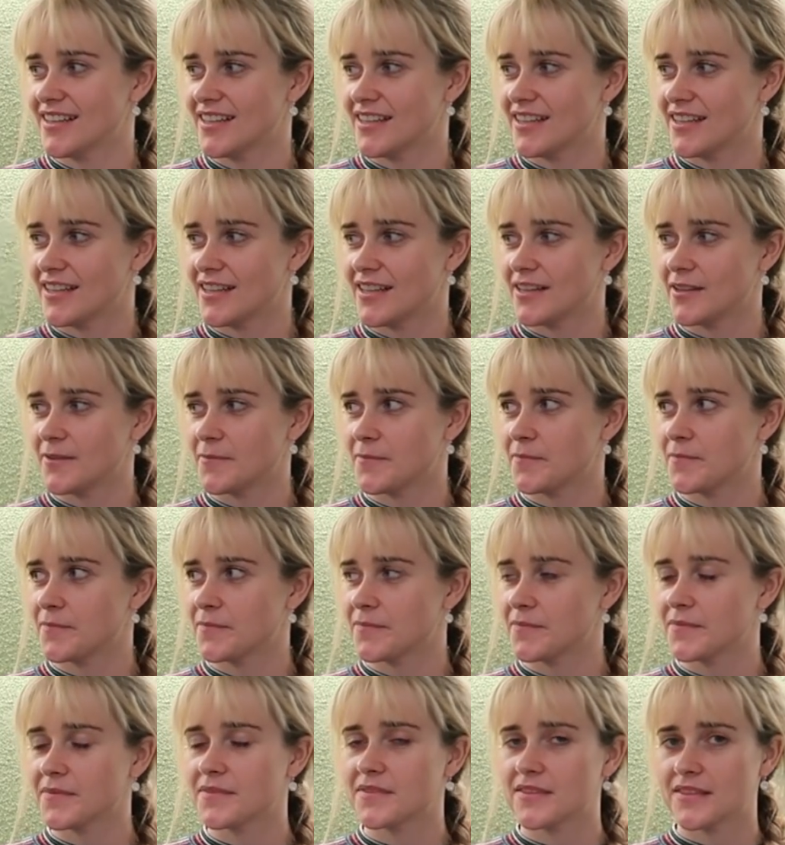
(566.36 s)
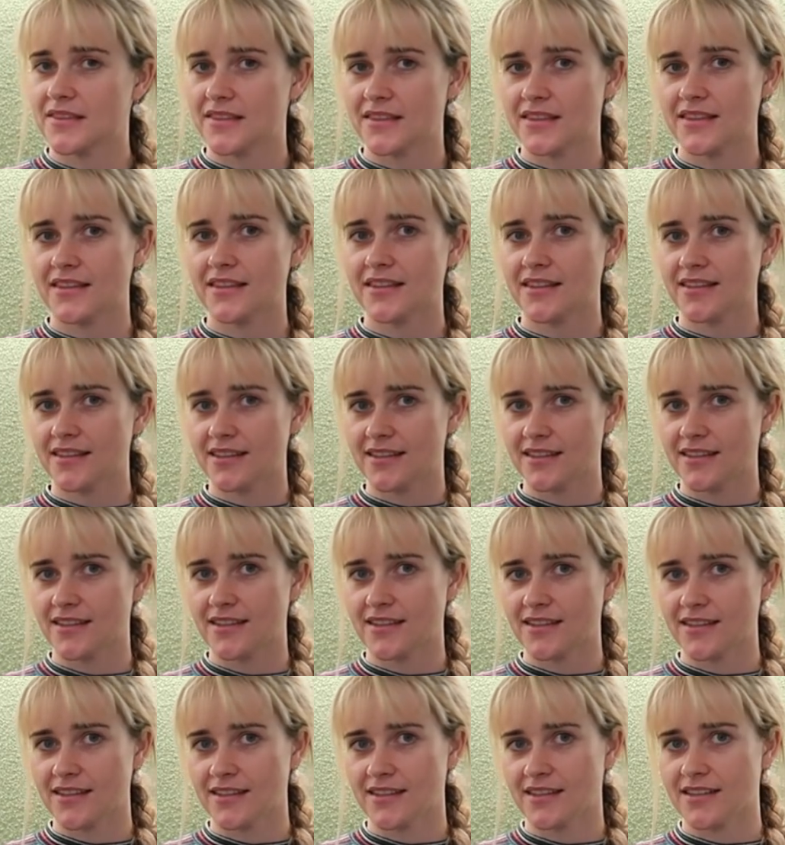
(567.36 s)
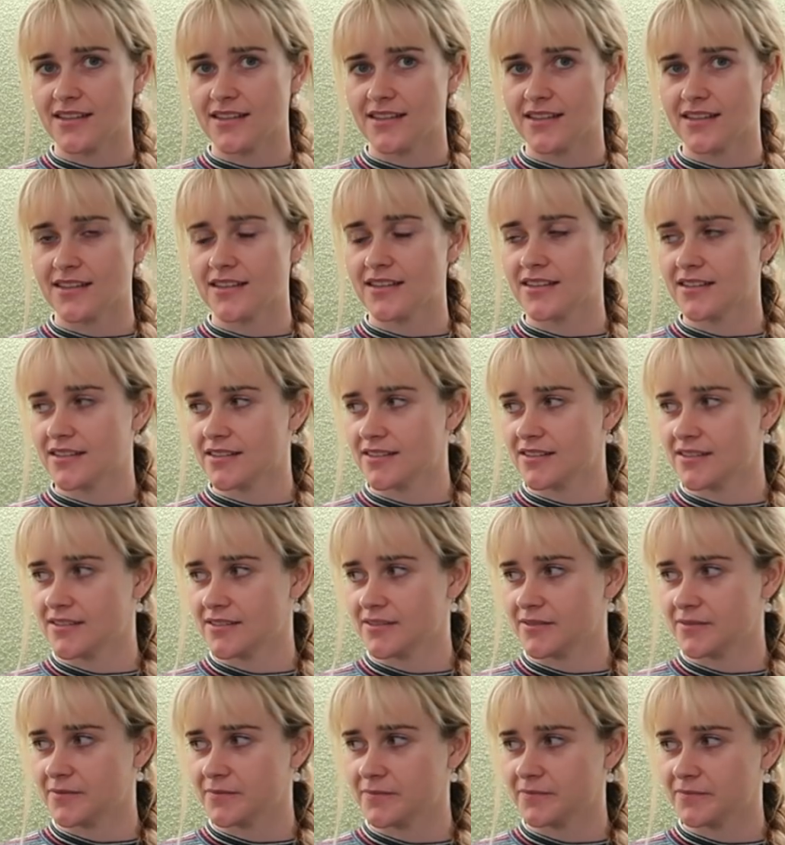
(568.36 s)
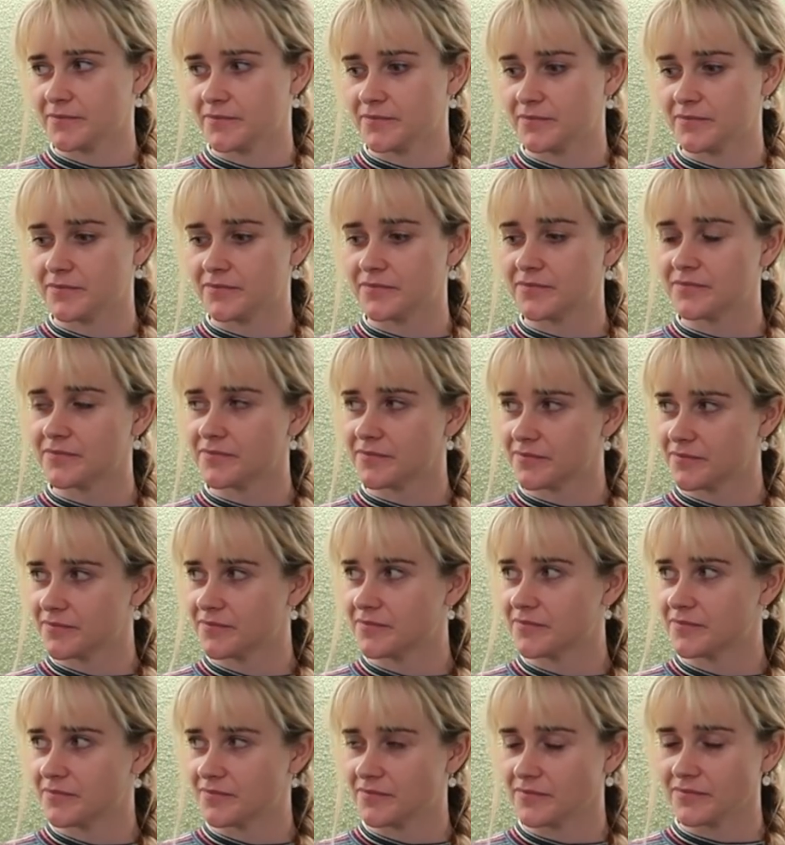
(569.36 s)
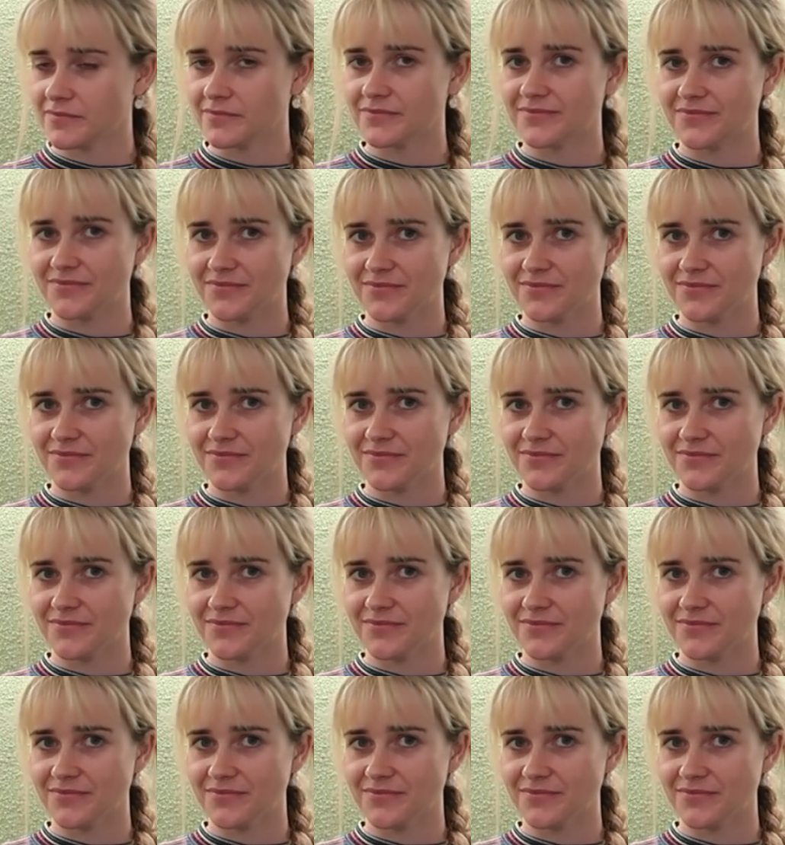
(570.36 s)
The person shown says nothing.